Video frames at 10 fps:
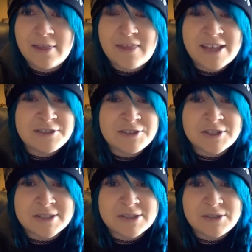That's
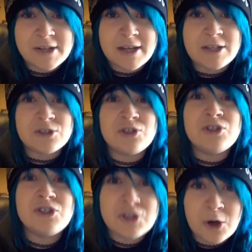just creating
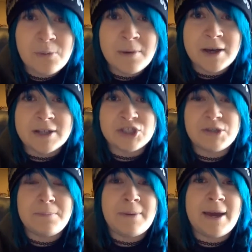so much
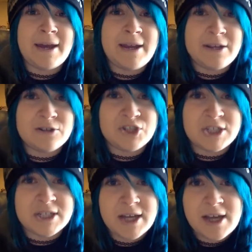bad
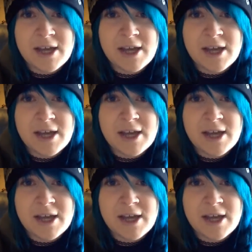energy,